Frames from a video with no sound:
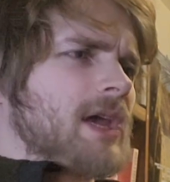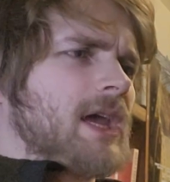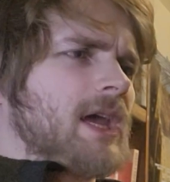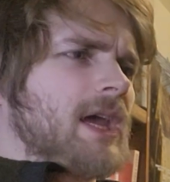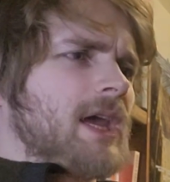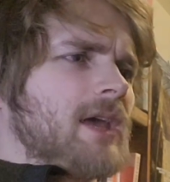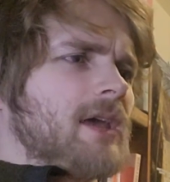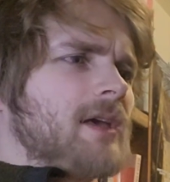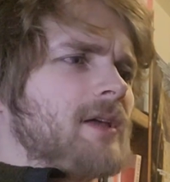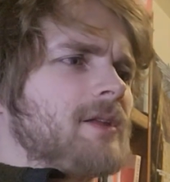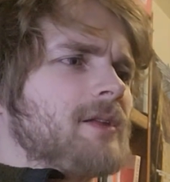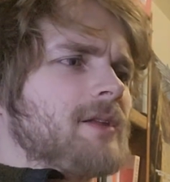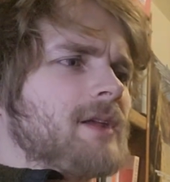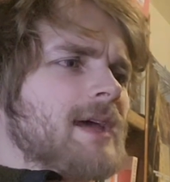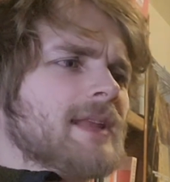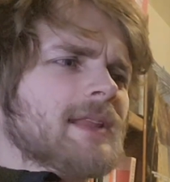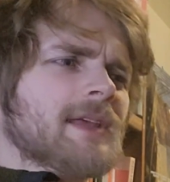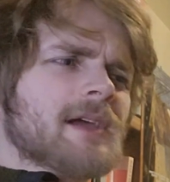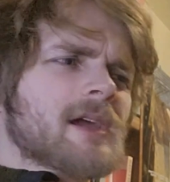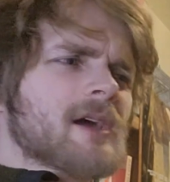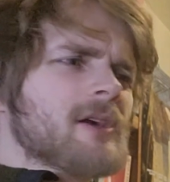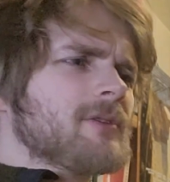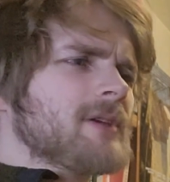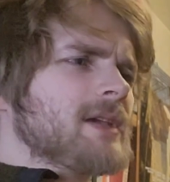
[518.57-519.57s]
and I
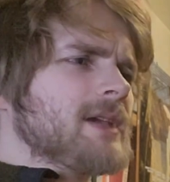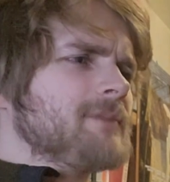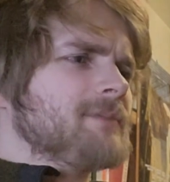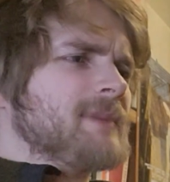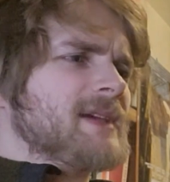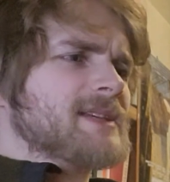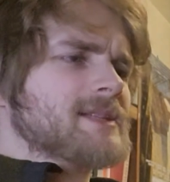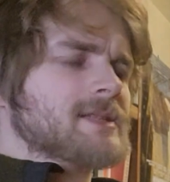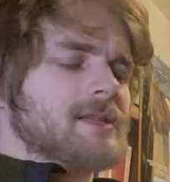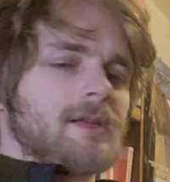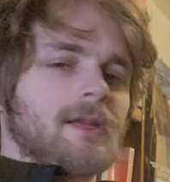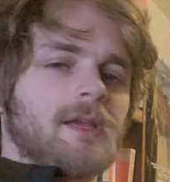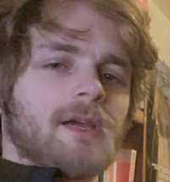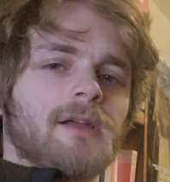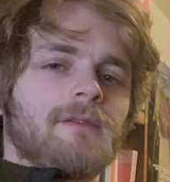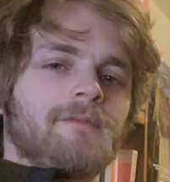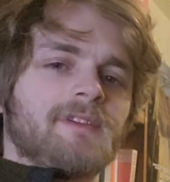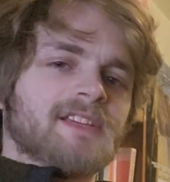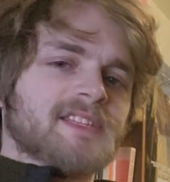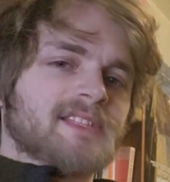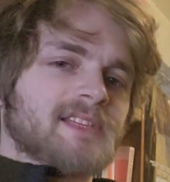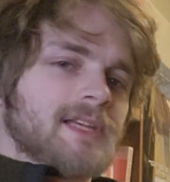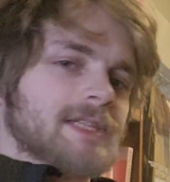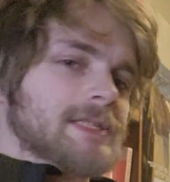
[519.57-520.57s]
like how he makes it kind of
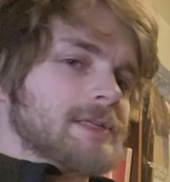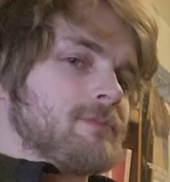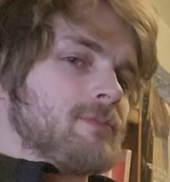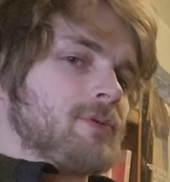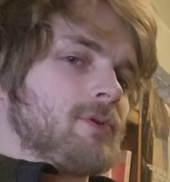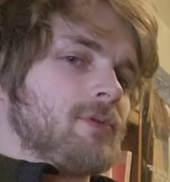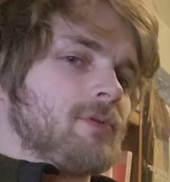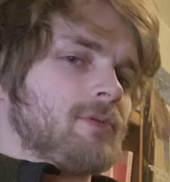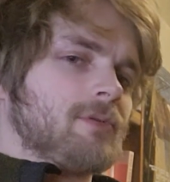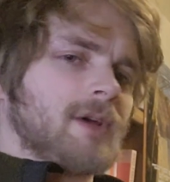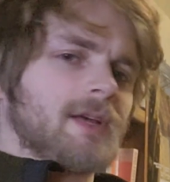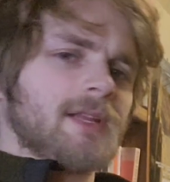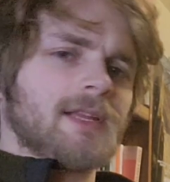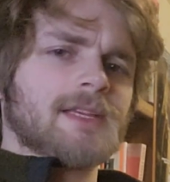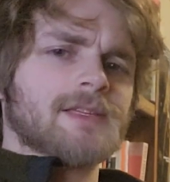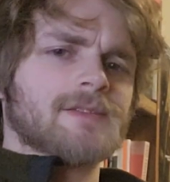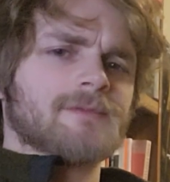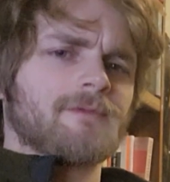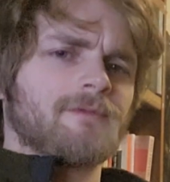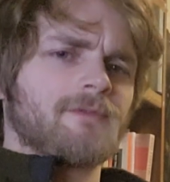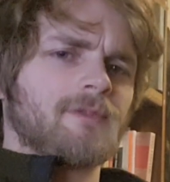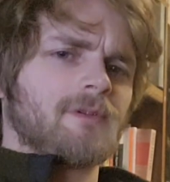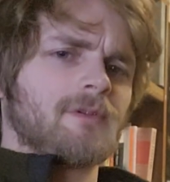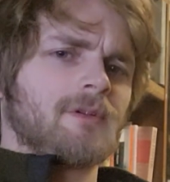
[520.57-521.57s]
accessible, at least
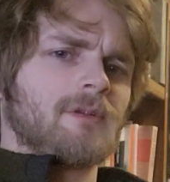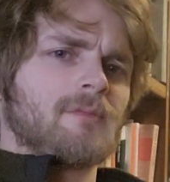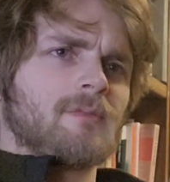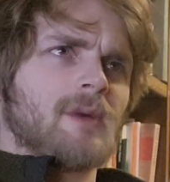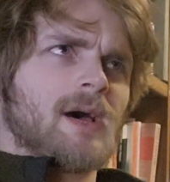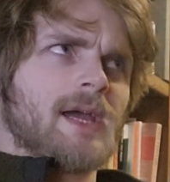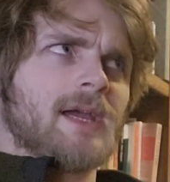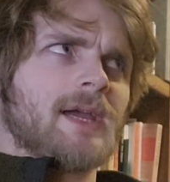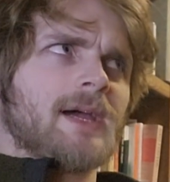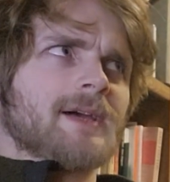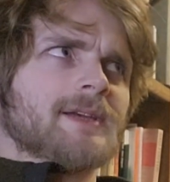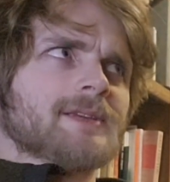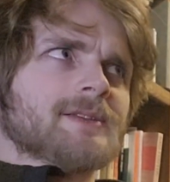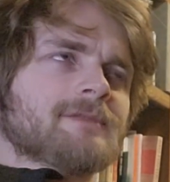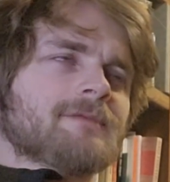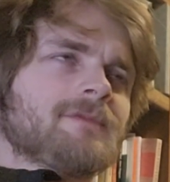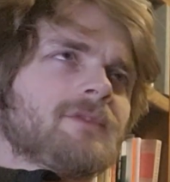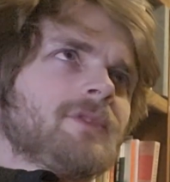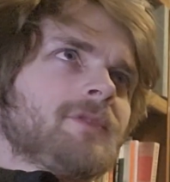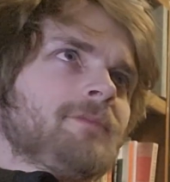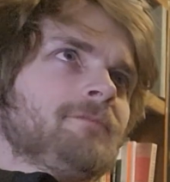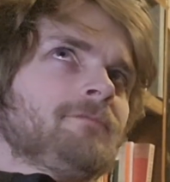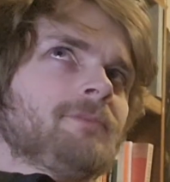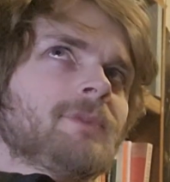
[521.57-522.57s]
for in my eyes,
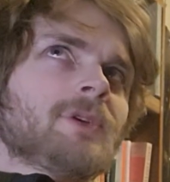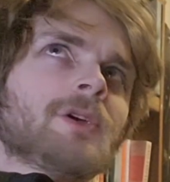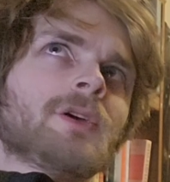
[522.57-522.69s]
for